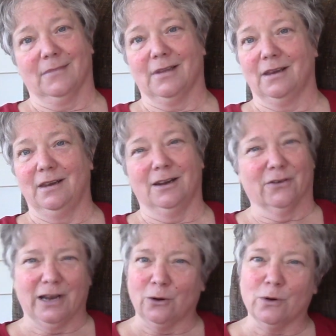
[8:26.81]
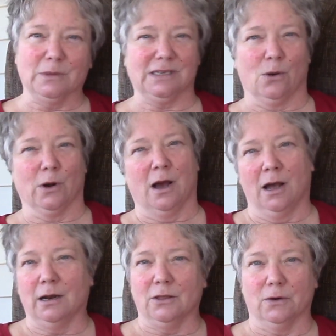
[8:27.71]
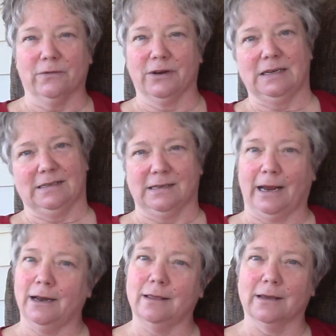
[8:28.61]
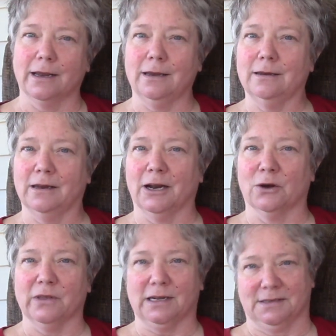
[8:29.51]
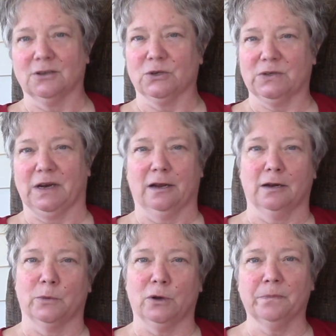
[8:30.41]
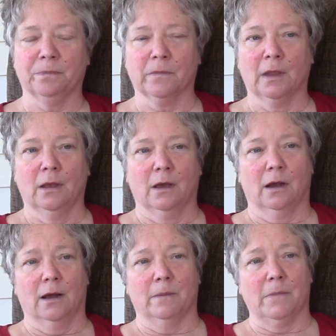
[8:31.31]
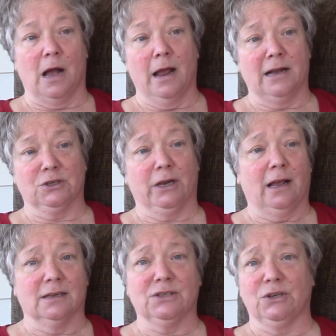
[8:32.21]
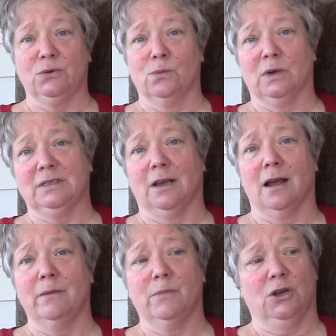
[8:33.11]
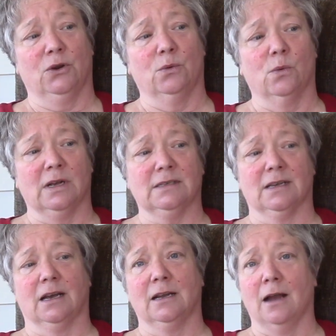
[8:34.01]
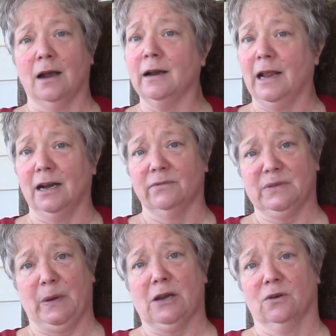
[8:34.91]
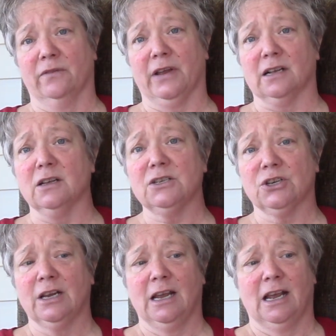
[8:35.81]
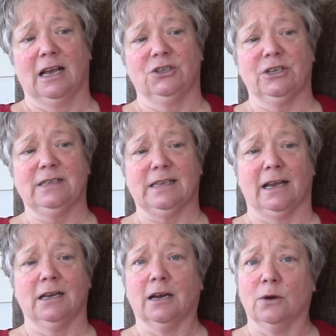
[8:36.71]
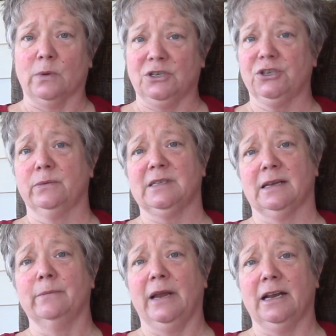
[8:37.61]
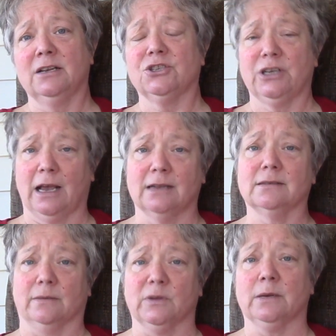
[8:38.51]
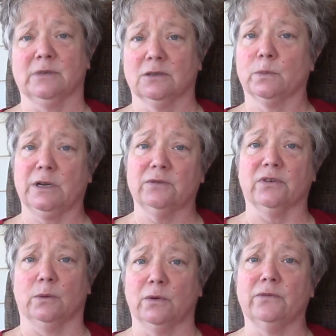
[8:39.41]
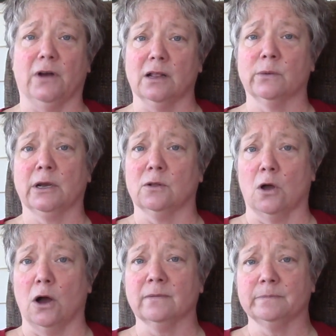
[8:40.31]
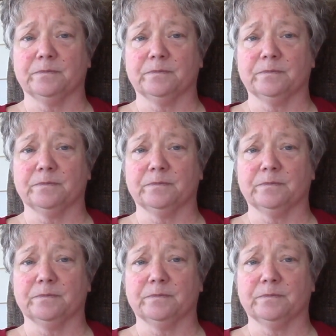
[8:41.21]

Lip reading: they don't know what's going on and they're afraid to say anything. That's understandable. I actually had a student one time who was not a native speaker of English. And she said, when she was in meetings, she had sometimes a little bit of trouble following along.